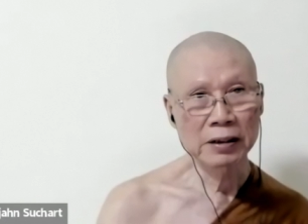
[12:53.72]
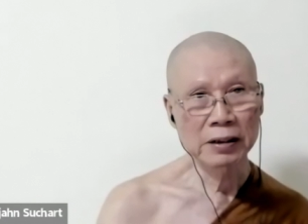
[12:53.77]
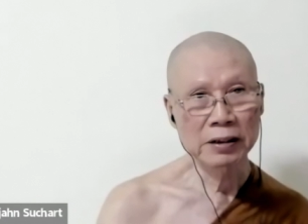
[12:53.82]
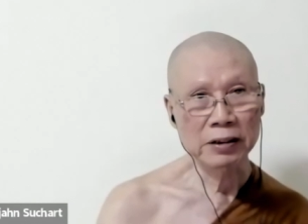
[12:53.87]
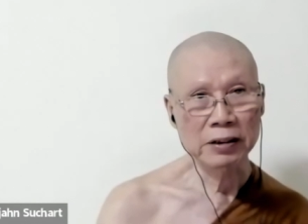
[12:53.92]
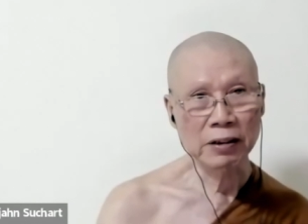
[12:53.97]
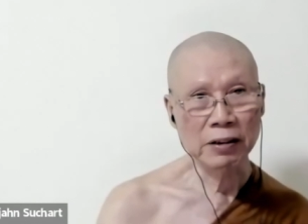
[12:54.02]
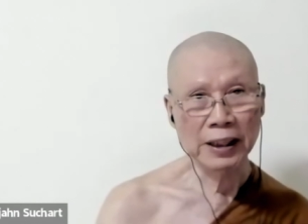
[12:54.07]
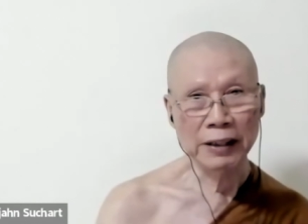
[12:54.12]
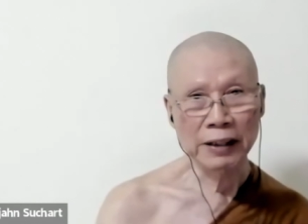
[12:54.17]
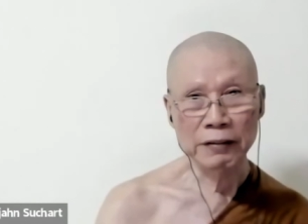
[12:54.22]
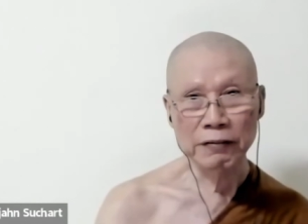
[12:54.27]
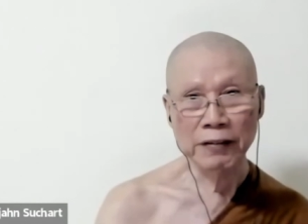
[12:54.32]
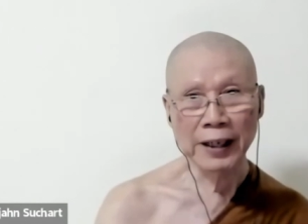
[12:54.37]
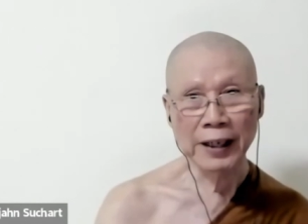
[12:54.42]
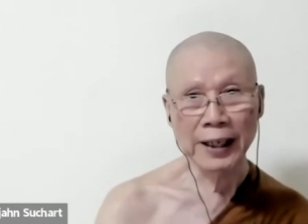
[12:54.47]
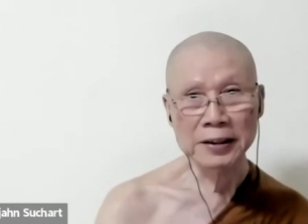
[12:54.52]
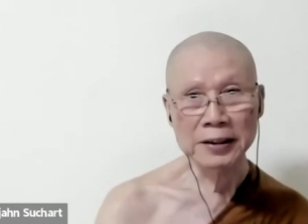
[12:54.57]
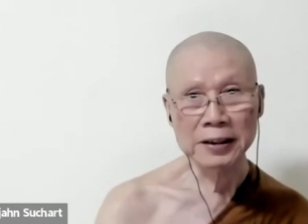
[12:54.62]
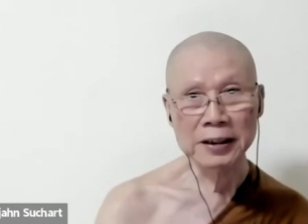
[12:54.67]
So, like
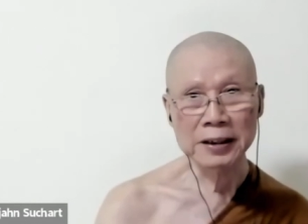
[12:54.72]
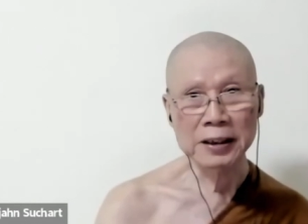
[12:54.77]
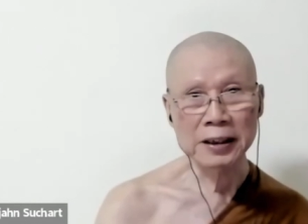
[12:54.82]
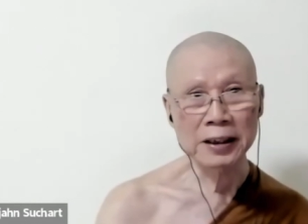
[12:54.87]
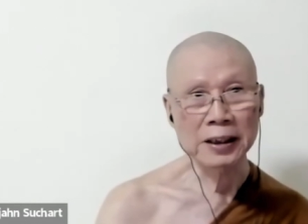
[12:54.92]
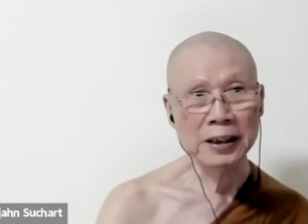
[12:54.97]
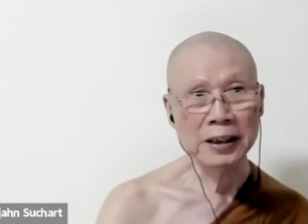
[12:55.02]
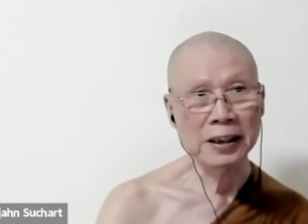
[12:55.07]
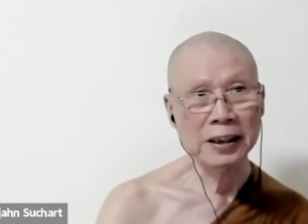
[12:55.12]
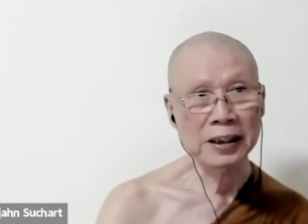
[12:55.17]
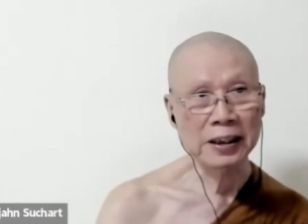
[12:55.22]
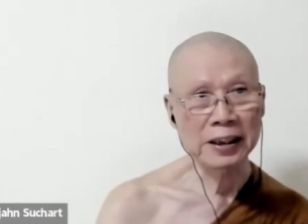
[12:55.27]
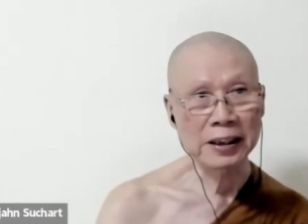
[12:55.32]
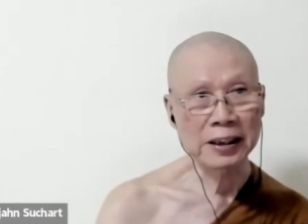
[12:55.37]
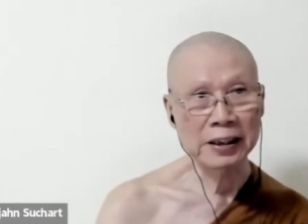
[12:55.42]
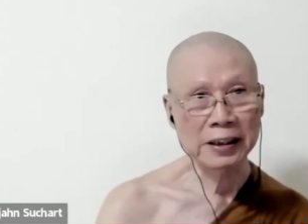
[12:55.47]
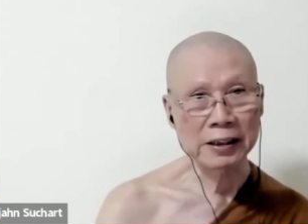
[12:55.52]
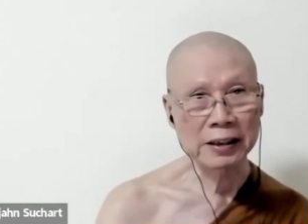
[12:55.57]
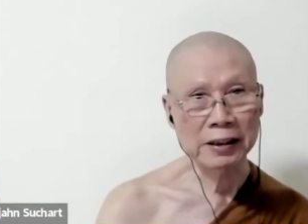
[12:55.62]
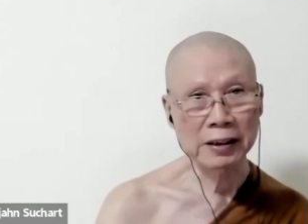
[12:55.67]
fasting
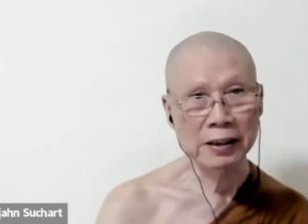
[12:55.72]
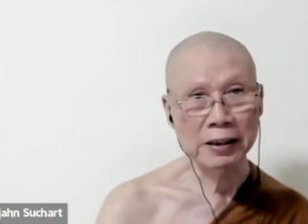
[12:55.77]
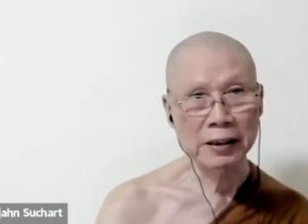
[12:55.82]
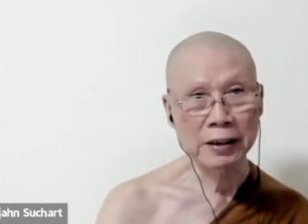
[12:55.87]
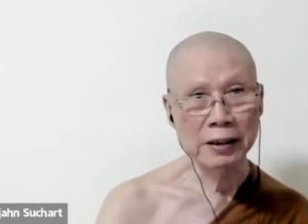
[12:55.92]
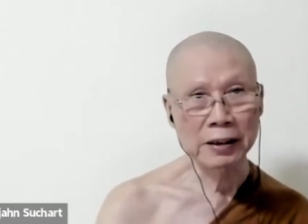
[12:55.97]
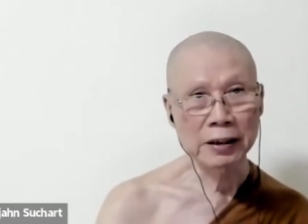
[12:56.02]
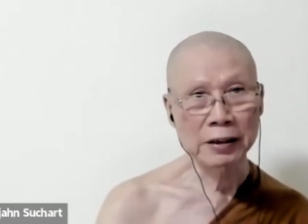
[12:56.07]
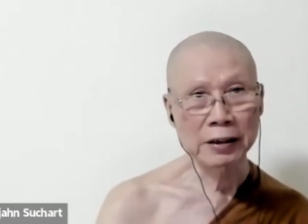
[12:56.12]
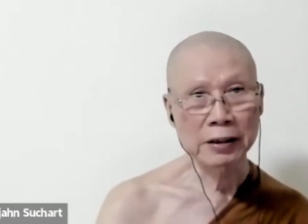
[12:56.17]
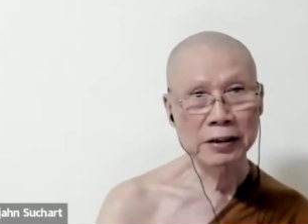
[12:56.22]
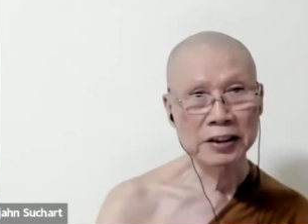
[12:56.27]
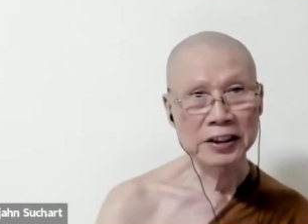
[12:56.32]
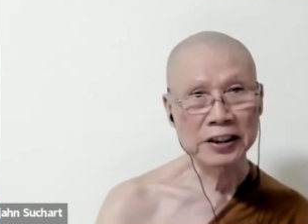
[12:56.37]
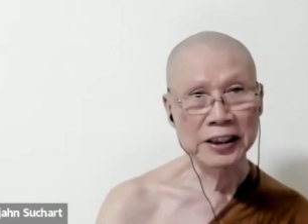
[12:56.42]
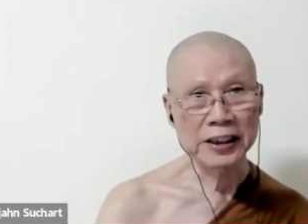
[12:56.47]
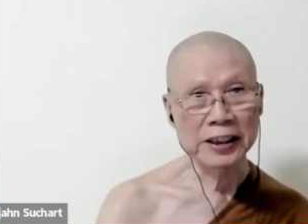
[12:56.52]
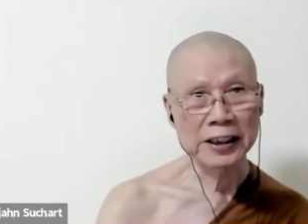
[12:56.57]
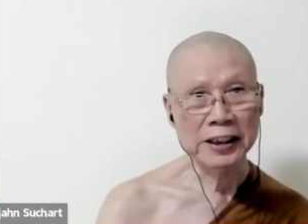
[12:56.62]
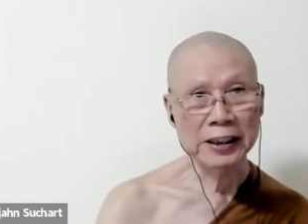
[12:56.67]
and
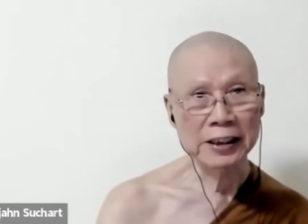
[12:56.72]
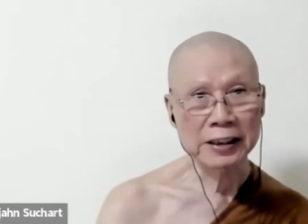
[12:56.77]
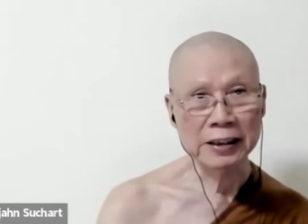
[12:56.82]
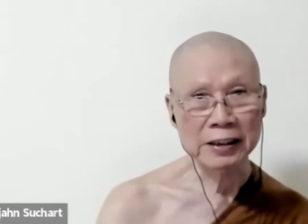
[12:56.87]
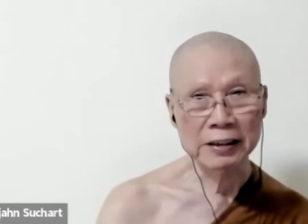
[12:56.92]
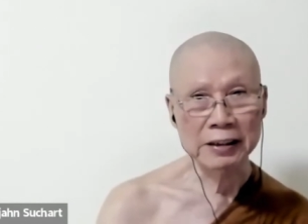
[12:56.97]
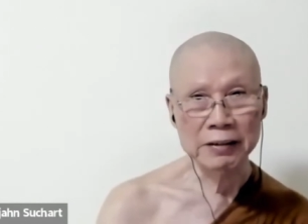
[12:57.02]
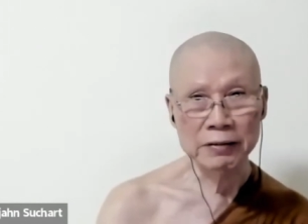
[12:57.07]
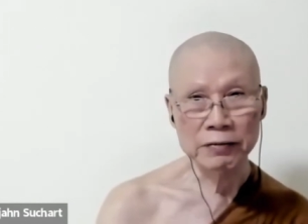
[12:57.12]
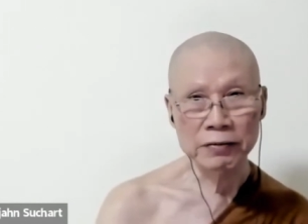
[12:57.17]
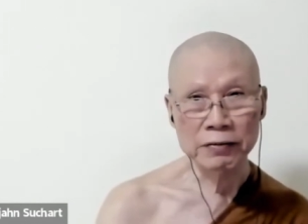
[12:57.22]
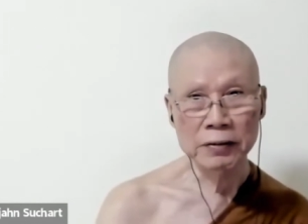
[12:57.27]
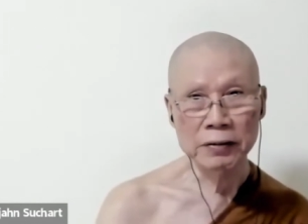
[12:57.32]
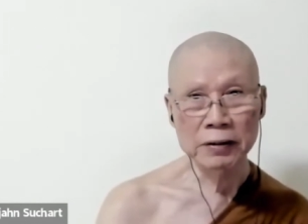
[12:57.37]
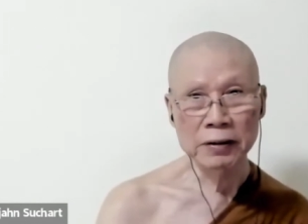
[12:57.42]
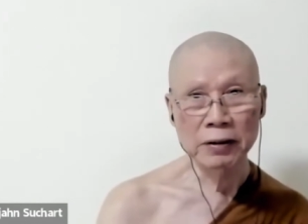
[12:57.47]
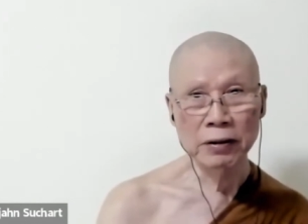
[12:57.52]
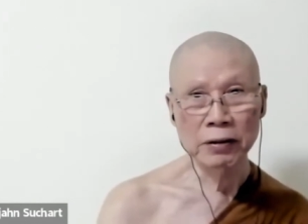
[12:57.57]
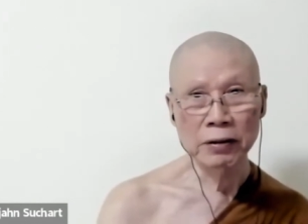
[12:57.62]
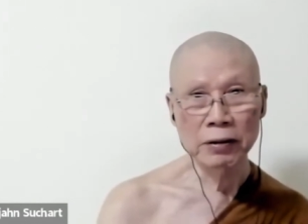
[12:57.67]

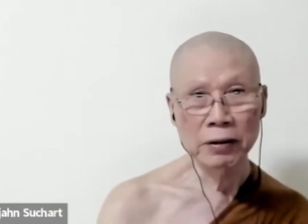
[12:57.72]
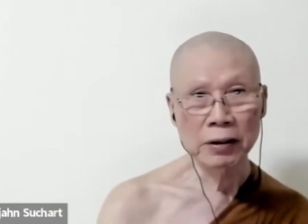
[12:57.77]
sitting